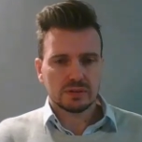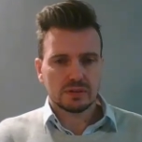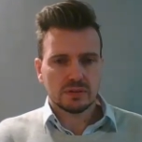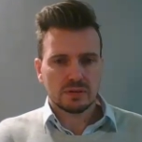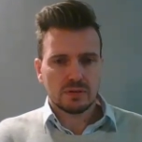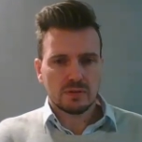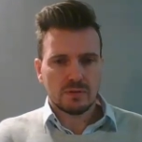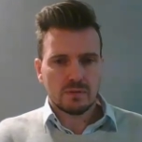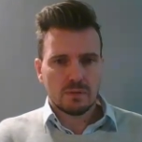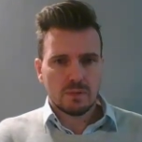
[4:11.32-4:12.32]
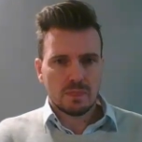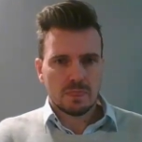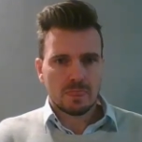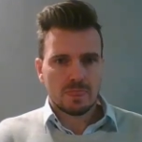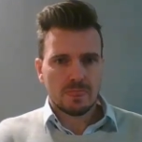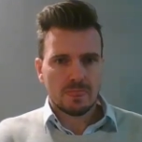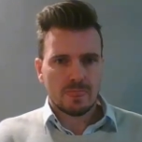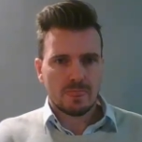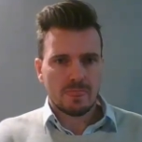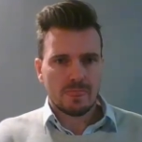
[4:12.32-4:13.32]

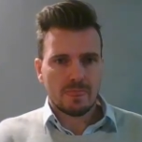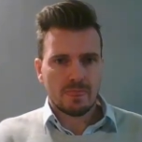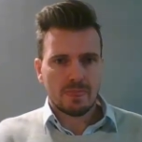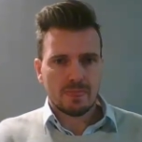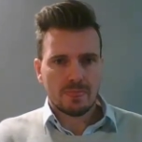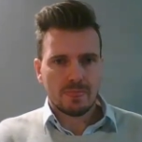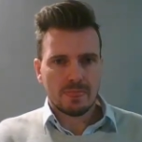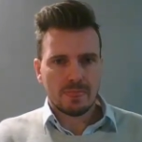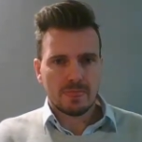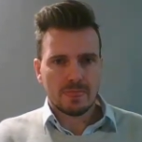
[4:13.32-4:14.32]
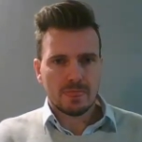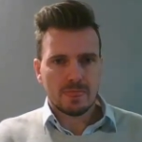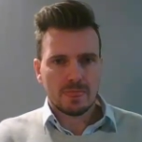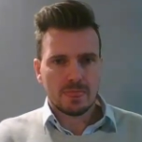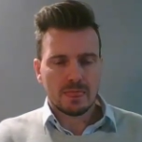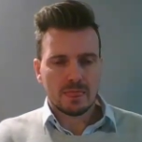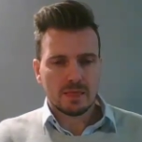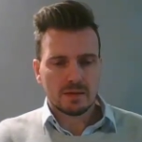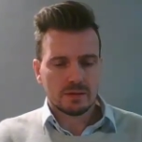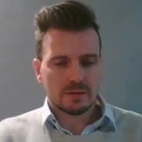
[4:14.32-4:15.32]

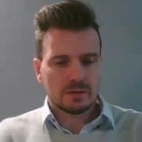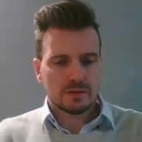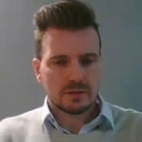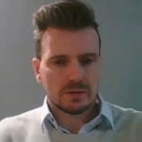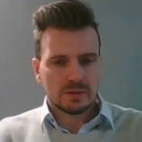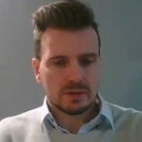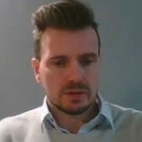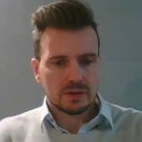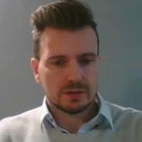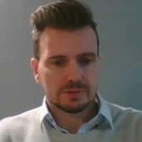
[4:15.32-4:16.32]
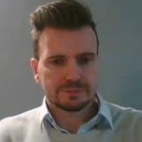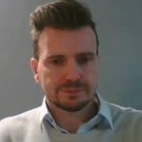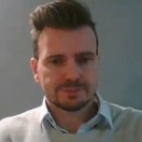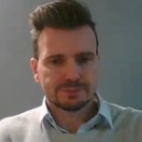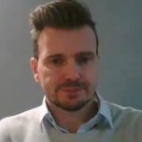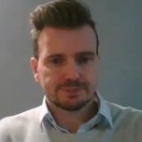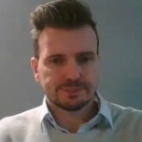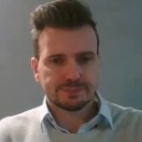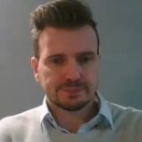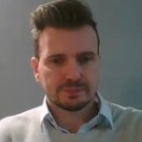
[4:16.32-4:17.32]

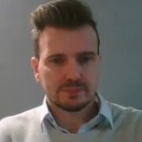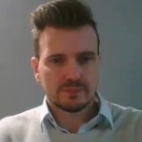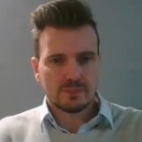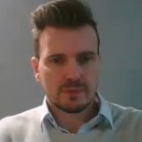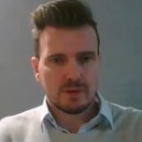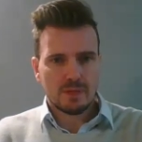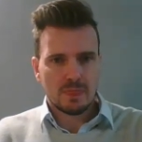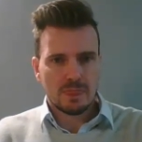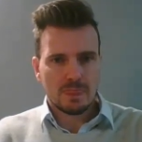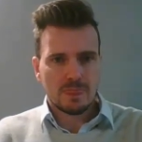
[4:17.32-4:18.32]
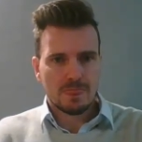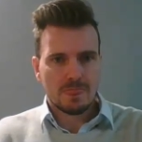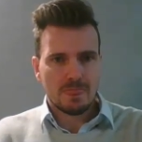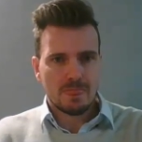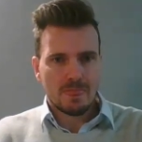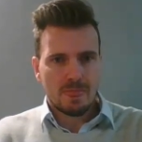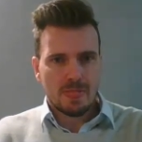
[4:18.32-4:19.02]
(no one is talking)